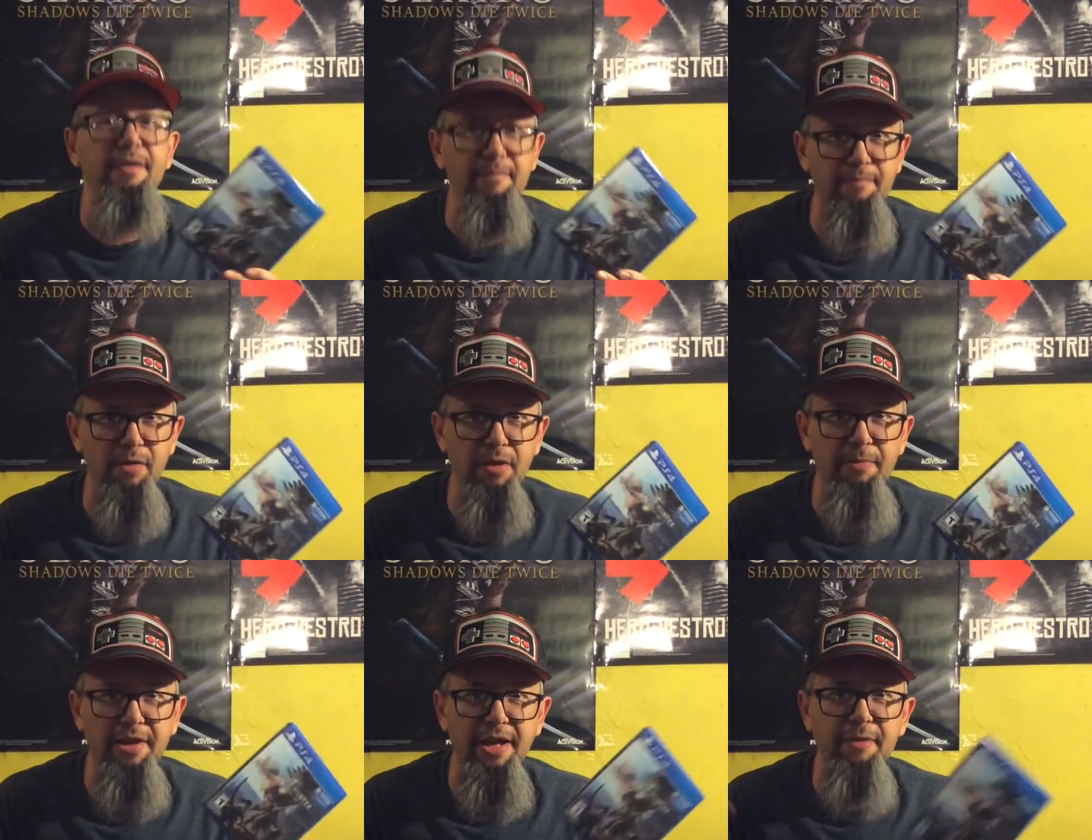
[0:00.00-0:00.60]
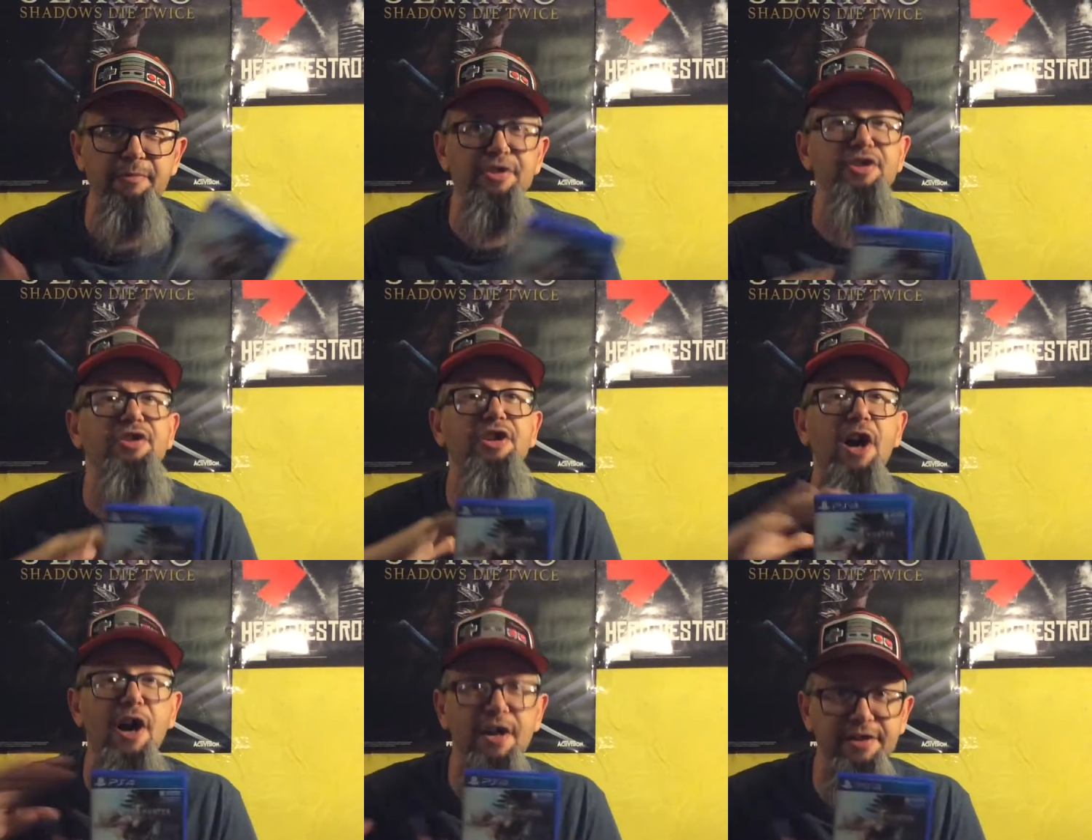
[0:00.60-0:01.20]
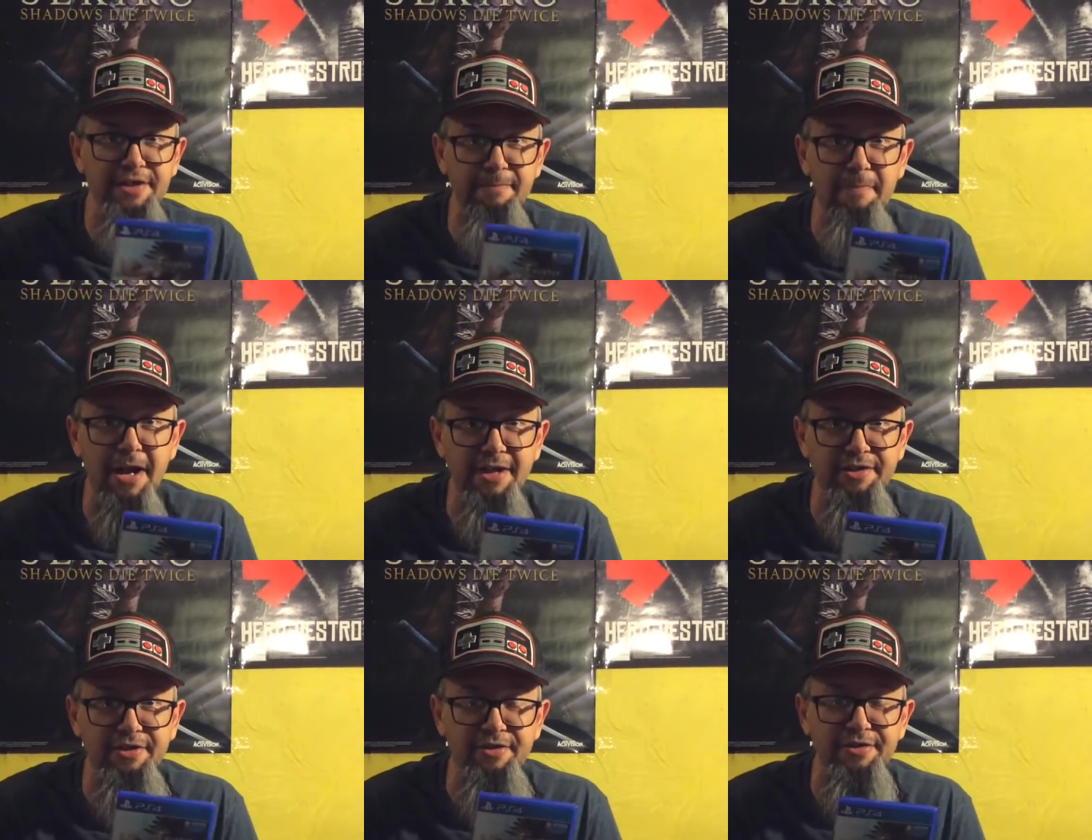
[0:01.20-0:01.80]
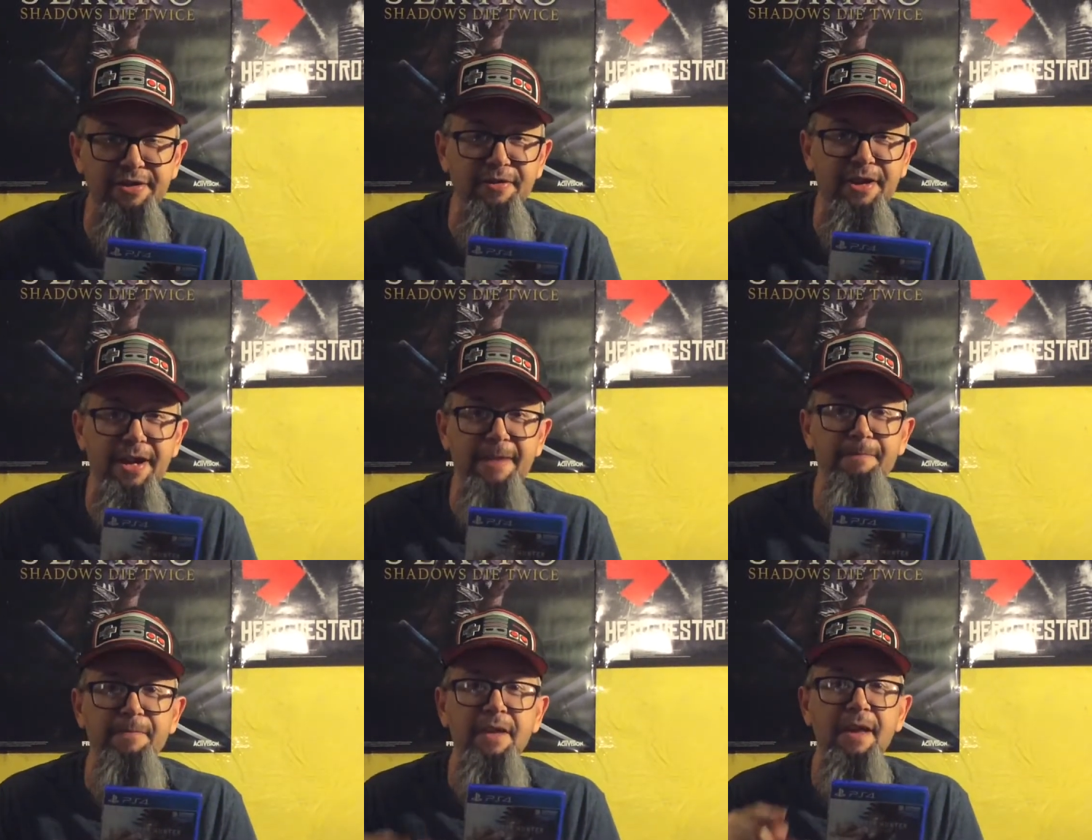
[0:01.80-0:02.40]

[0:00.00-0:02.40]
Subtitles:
pardon my language, tons of monsters, okay,